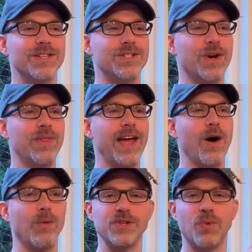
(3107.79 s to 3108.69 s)
and so they
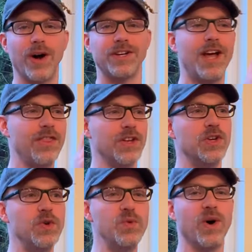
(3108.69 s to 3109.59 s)
always want the
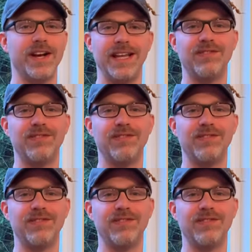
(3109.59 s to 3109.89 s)
new one.